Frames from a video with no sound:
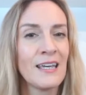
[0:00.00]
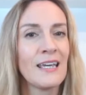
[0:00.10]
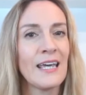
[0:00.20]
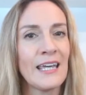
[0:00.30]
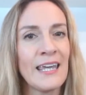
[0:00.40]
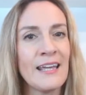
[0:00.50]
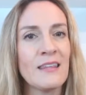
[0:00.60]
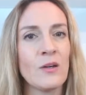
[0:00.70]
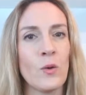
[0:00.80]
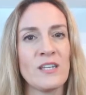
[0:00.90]
Again, the
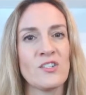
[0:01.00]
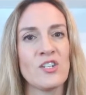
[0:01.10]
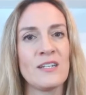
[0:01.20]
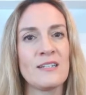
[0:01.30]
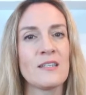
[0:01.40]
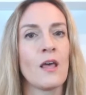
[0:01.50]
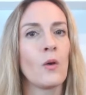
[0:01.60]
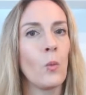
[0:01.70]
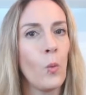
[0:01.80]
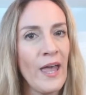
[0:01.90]
question is,
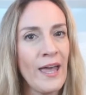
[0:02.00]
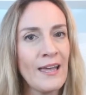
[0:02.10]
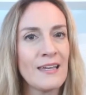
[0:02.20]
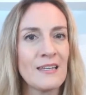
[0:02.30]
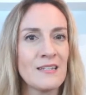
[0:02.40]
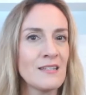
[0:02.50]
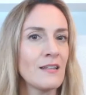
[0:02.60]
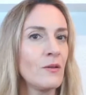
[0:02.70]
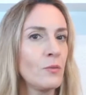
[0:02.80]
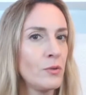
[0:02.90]
where is
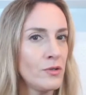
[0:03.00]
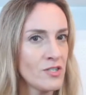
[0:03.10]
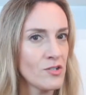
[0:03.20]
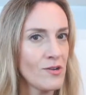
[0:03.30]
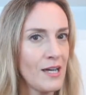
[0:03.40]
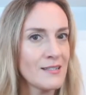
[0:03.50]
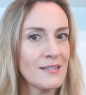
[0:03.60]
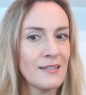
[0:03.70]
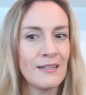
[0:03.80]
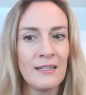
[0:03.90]
the word stress?
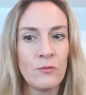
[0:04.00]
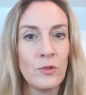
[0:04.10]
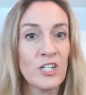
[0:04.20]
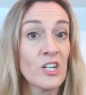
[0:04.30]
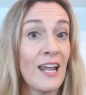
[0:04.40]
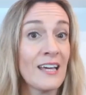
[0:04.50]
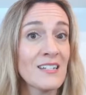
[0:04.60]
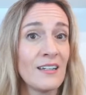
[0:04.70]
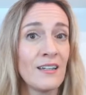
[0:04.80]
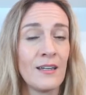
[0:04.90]
In which
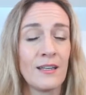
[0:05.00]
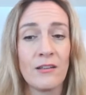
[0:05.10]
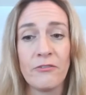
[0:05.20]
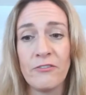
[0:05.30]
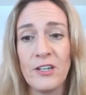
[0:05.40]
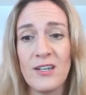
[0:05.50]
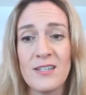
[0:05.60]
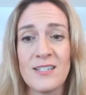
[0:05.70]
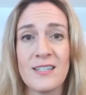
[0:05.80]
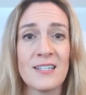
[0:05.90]
letter? The
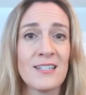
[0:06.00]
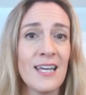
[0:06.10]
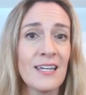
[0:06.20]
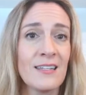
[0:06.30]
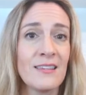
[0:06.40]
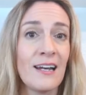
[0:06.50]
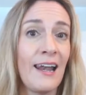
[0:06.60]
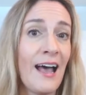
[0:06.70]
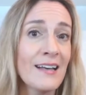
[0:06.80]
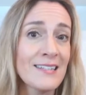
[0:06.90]
first, the second, the
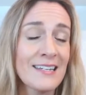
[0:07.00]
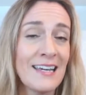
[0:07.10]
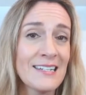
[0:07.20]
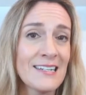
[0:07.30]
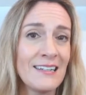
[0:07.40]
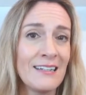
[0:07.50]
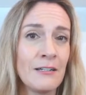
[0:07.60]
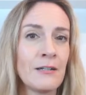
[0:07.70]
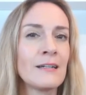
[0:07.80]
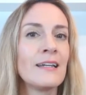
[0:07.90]
last letter?
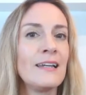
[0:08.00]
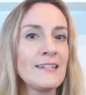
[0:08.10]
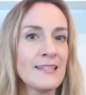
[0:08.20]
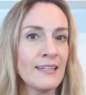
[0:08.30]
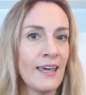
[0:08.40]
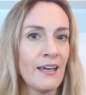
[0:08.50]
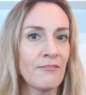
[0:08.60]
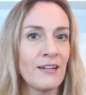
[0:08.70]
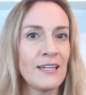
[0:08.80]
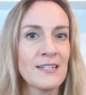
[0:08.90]
Listen
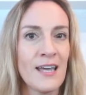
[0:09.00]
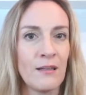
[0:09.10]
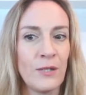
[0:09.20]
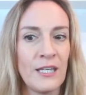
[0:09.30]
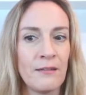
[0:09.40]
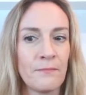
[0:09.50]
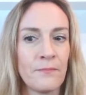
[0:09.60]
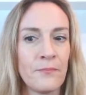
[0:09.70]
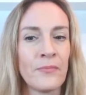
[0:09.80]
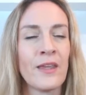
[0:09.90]
carefully and tell me.
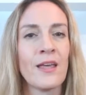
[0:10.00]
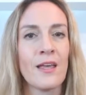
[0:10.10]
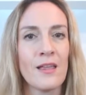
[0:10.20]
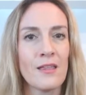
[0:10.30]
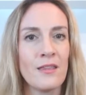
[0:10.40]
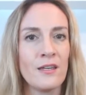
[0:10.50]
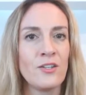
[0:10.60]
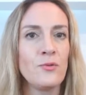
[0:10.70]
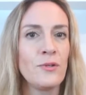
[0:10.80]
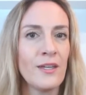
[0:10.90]
The
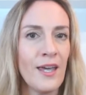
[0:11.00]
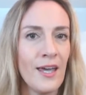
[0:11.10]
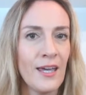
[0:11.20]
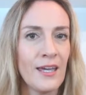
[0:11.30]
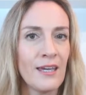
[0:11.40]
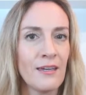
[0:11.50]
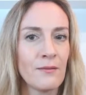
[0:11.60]
UK,